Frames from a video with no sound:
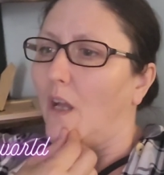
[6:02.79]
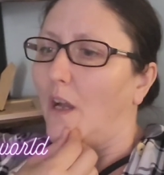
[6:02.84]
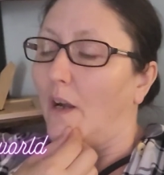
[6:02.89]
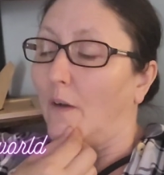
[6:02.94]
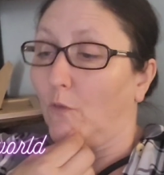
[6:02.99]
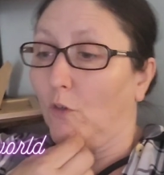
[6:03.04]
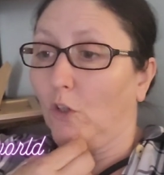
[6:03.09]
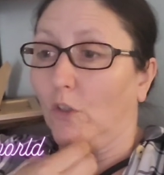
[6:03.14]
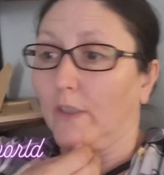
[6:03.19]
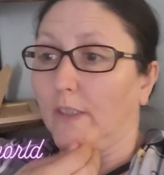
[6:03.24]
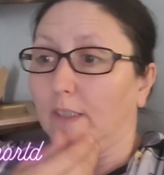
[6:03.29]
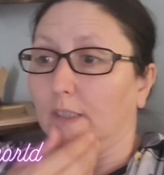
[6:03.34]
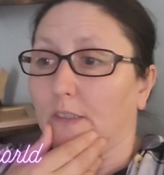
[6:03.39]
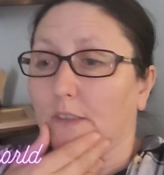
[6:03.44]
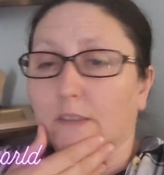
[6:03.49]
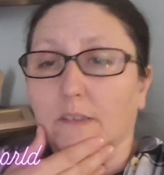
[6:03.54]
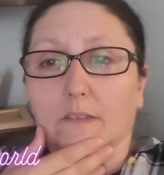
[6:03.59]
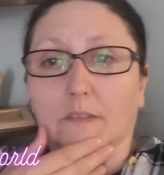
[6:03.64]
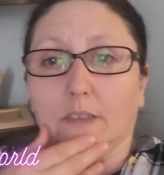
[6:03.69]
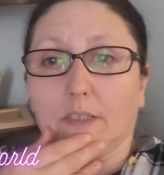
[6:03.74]
I'm gutted,
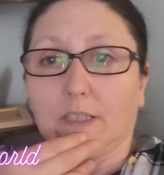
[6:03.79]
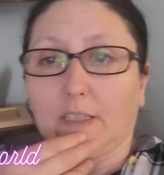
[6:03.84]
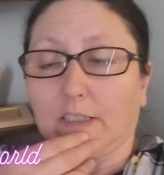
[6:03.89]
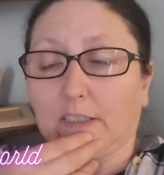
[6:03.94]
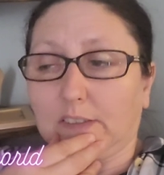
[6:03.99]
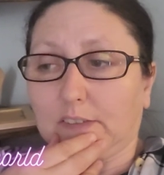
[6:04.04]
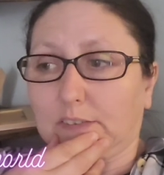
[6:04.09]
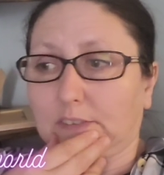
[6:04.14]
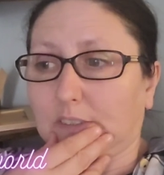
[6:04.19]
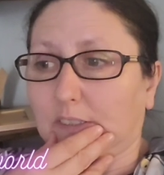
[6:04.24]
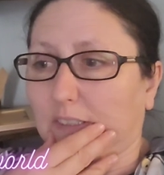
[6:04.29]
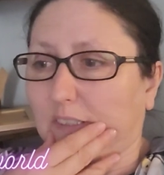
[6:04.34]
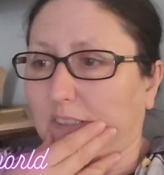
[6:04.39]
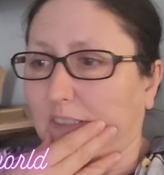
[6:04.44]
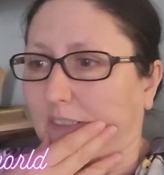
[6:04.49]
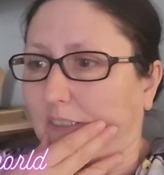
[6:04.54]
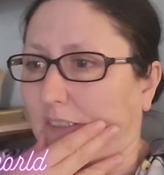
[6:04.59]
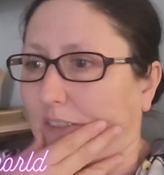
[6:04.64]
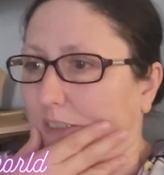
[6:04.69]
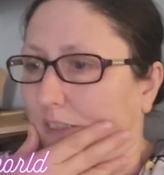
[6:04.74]
and
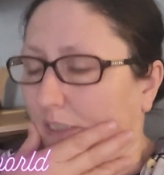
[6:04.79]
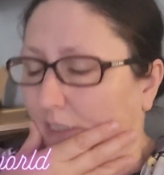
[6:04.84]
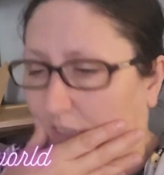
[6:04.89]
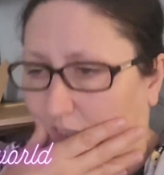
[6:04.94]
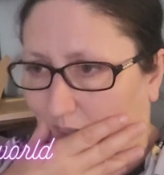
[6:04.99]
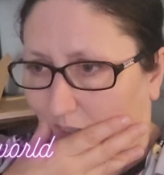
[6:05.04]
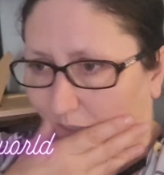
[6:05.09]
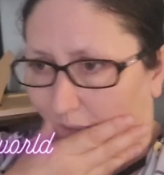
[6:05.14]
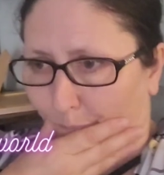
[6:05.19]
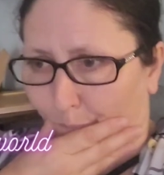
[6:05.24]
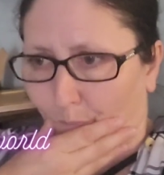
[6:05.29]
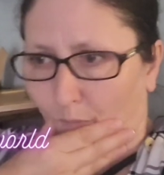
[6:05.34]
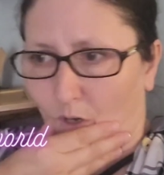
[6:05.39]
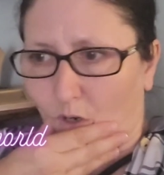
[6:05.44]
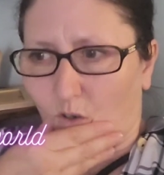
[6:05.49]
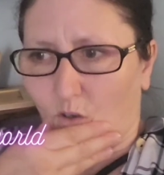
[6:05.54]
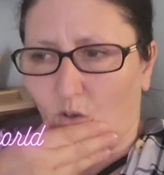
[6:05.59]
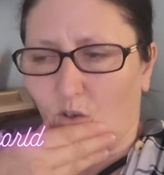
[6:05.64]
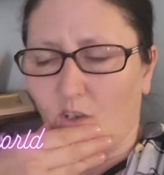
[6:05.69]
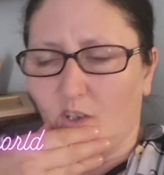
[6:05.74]
I'm
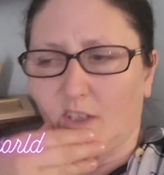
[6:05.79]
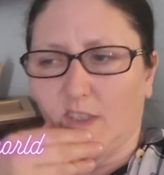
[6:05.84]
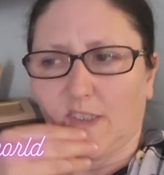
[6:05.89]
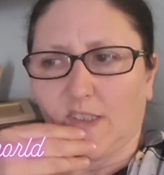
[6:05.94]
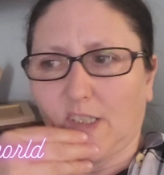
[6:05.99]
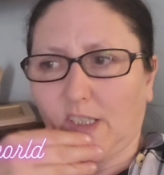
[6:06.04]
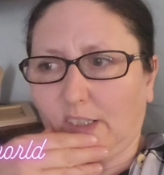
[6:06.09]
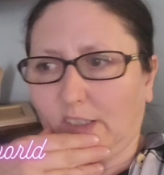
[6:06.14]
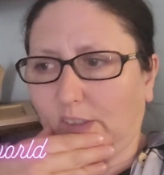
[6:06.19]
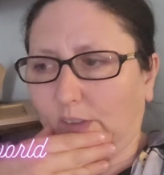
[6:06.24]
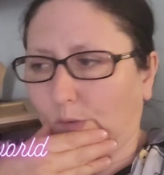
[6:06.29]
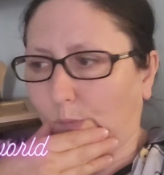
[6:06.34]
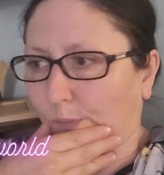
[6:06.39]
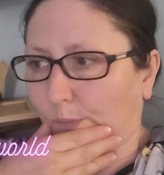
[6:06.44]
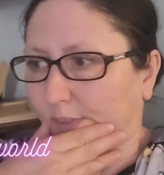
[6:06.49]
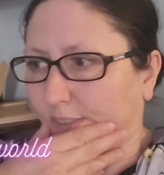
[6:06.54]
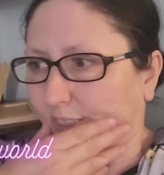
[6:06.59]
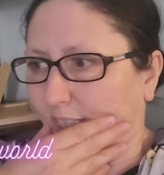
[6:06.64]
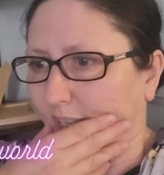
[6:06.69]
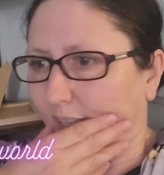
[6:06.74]
more gutted and
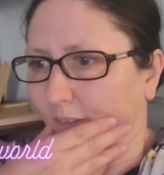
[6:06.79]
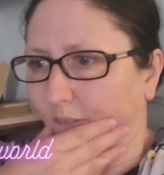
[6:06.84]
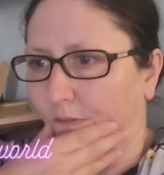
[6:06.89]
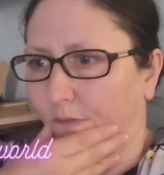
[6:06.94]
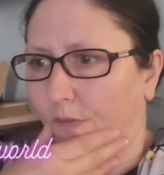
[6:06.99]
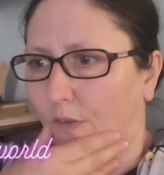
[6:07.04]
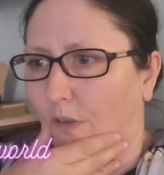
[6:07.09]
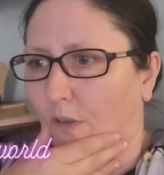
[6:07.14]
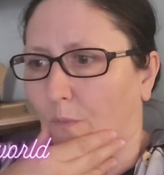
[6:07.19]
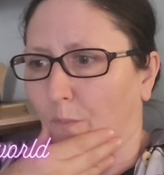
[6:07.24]
upset